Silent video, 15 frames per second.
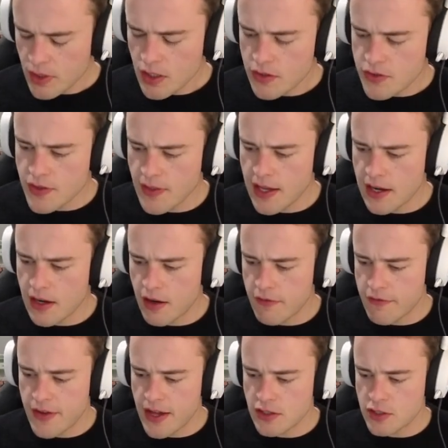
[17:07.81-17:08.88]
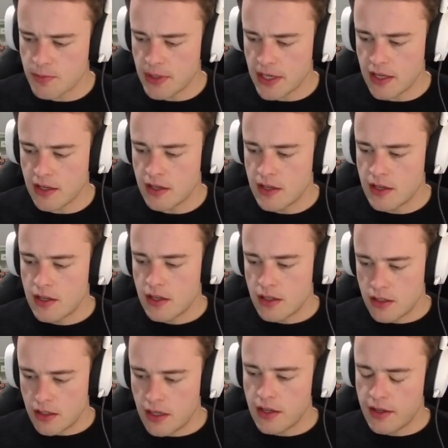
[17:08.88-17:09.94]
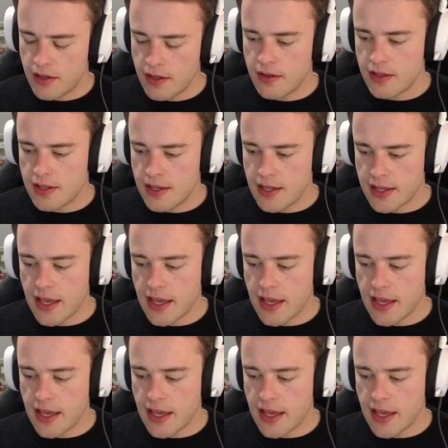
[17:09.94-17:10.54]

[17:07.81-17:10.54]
So that I've found to be, it